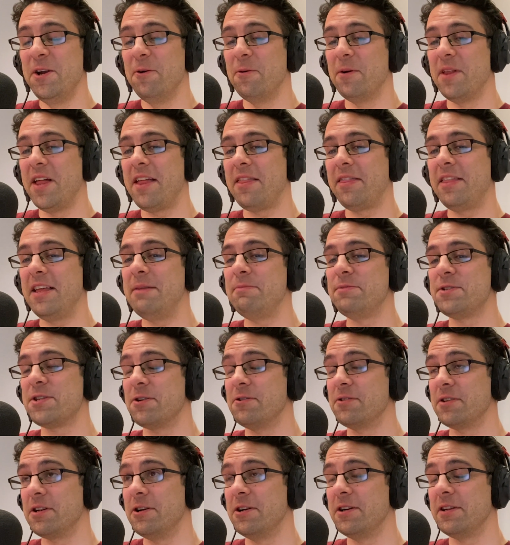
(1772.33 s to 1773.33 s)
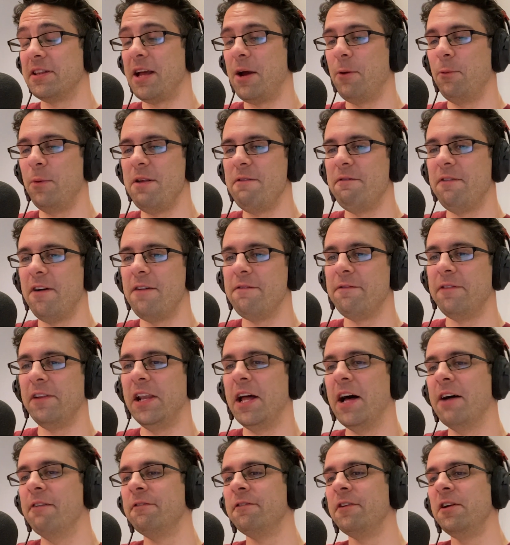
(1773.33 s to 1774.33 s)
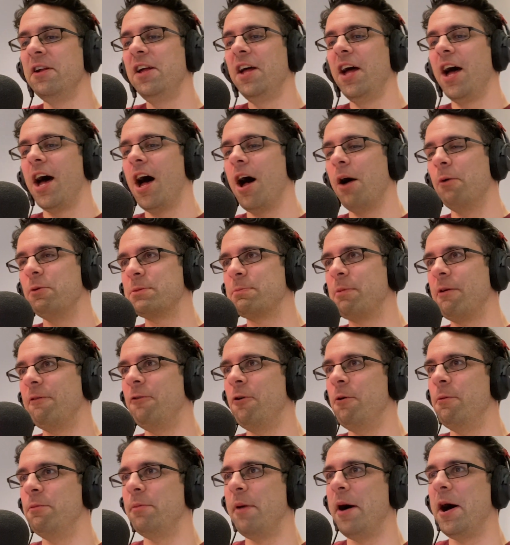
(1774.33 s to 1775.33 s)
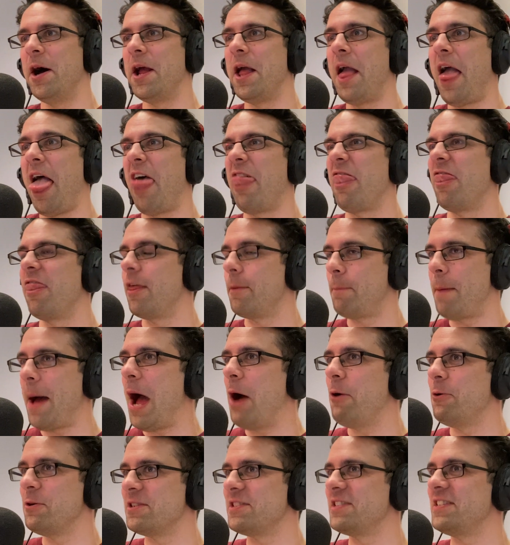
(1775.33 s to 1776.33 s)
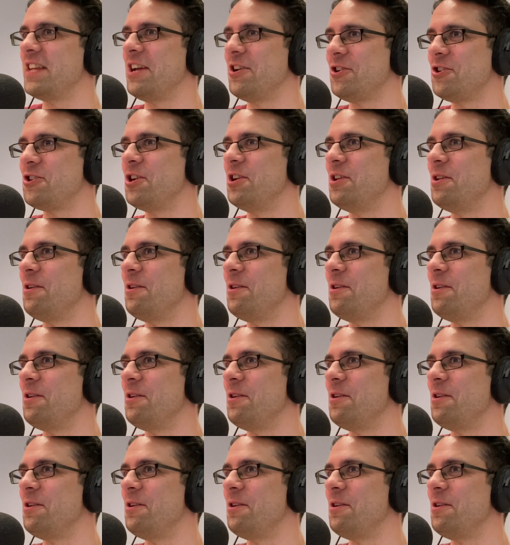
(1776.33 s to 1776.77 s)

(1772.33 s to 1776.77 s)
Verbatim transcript: Well, that theme song you heard there, "We Fight for Love," was performed by The Power Station.